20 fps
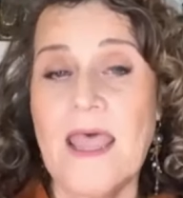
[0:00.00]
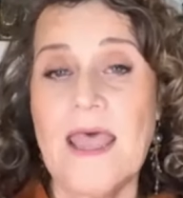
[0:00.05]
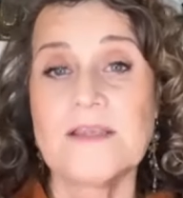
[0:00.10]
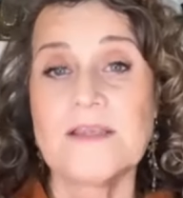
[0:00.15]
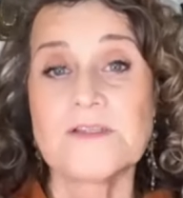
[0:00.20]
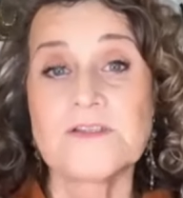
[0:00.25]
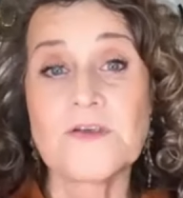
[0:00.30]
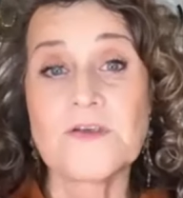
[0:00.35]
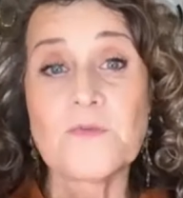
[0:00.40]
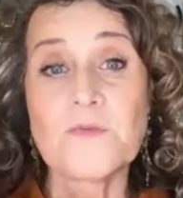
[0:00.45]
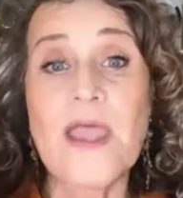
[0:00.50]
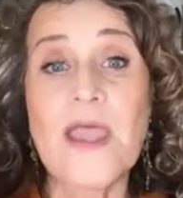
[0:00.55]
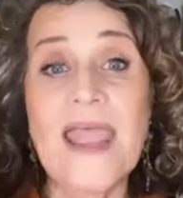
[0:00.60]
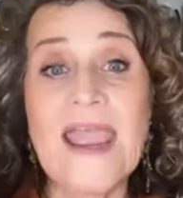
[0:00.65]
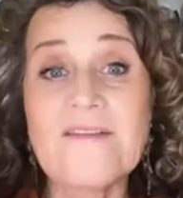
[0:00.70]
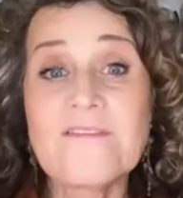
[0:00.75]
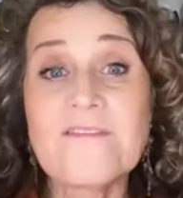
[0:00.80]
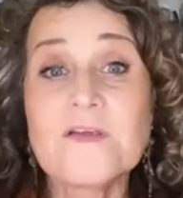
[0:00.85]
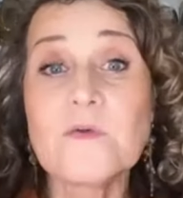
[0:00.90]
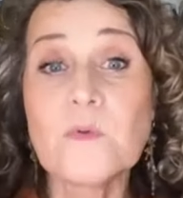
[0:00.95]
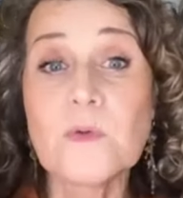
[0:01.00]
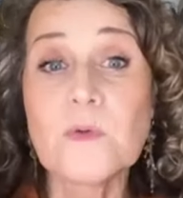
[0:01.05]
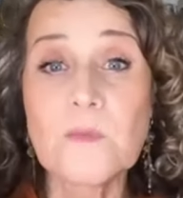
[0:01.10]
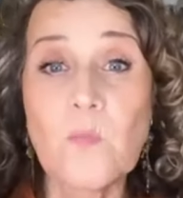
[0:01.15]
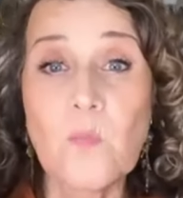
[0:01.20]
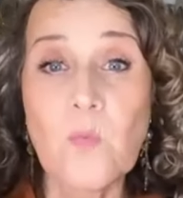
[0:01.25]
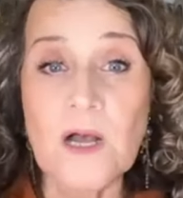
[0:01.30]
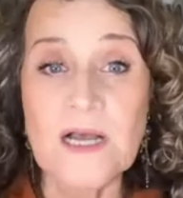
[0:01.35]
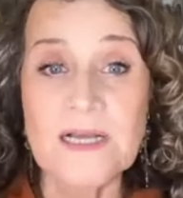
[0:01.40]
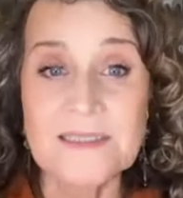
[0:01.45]
So
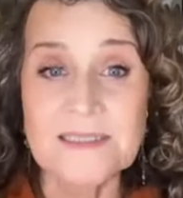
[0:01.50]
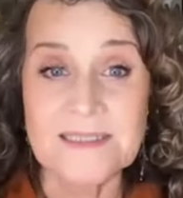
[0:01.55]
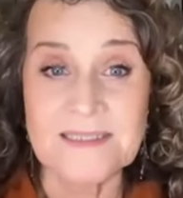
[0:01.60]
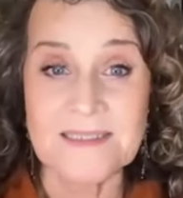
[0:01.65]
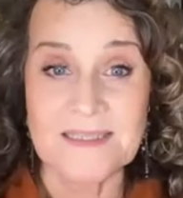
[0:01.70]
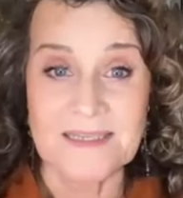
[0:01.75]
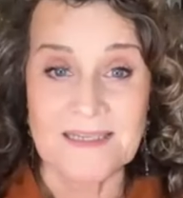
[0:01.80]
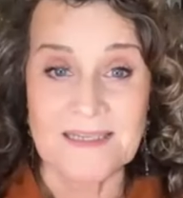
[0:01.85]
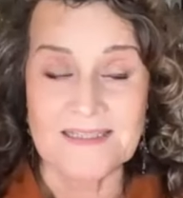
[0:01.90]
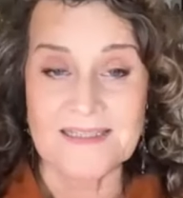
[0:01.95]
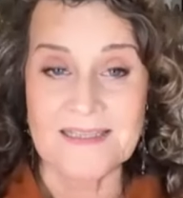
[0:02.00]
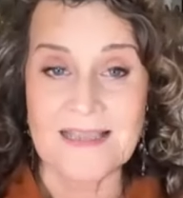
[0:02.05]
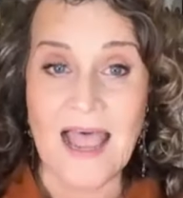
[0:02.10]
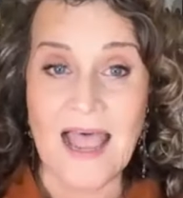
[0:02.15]
everyone wants this.